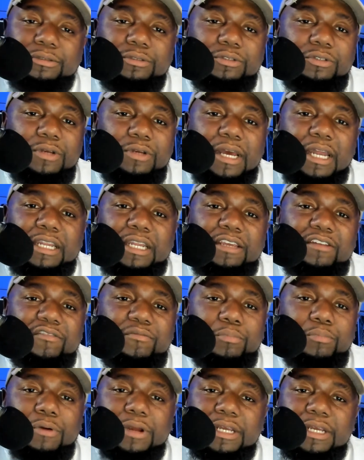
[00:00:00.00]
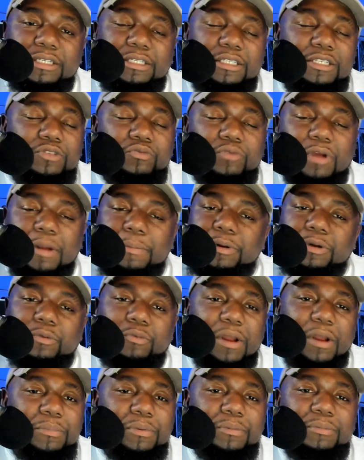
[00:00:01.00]
you got to give praises, rep-
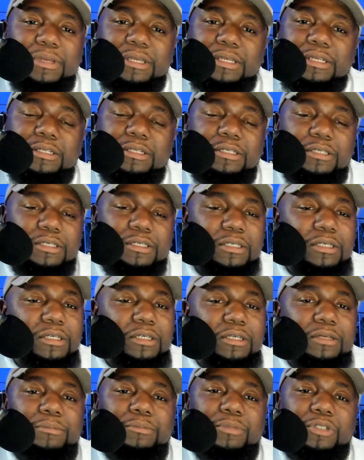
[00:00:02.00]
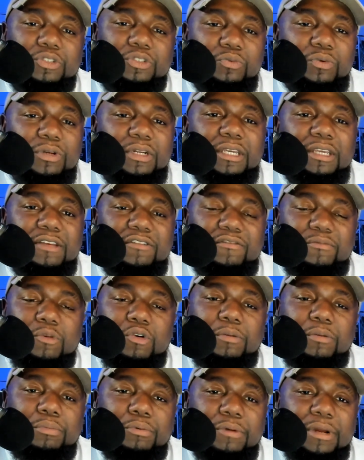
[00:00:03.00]
reprimands, but you want to give
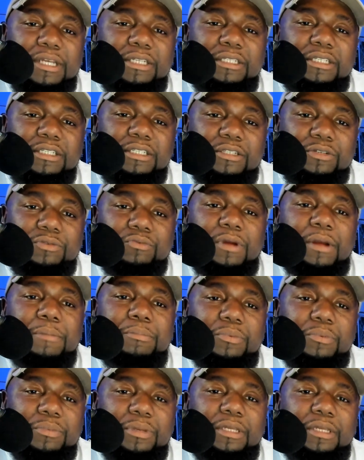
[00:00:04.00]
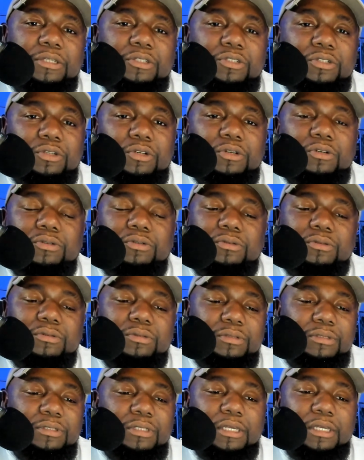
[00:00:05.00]
more praises than reprimands, you know?
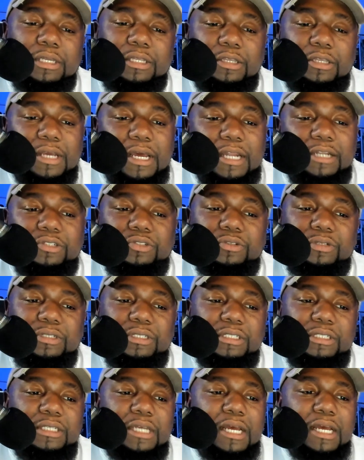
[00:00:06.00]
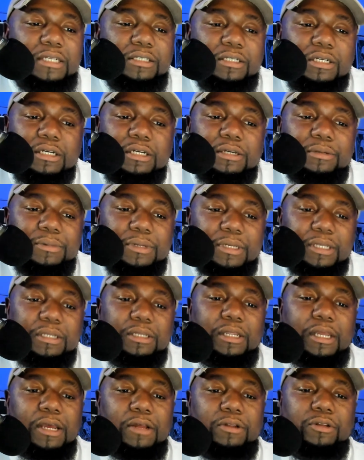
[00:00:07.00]
And you got to treat these guys good,
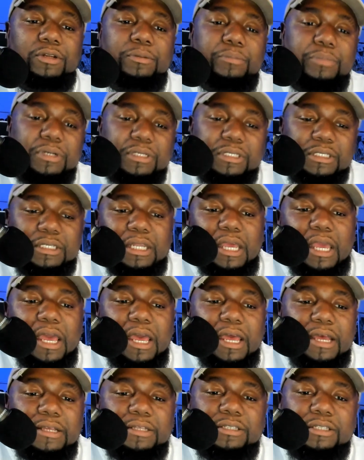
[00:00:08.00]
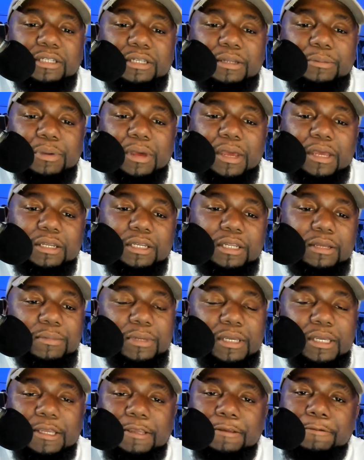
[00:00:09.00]
man. They out there busting their ass in the
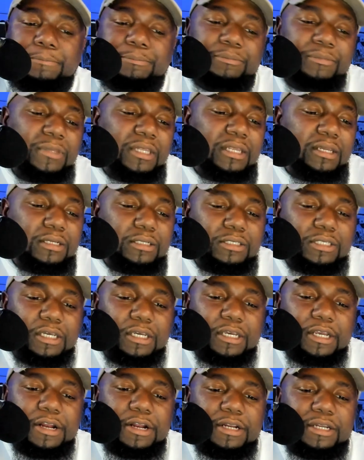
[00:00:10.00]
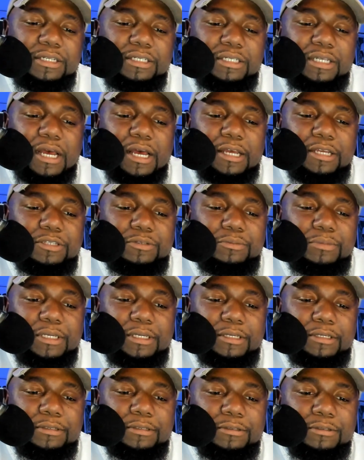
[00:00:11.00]
pandemic. Take care of these guys,
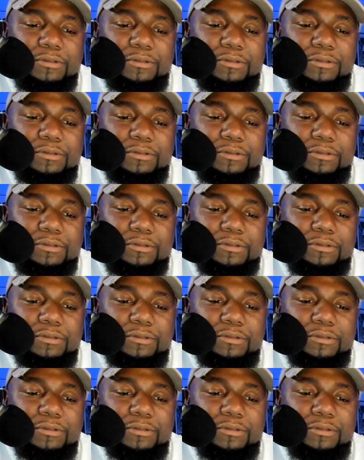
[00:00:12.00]
man.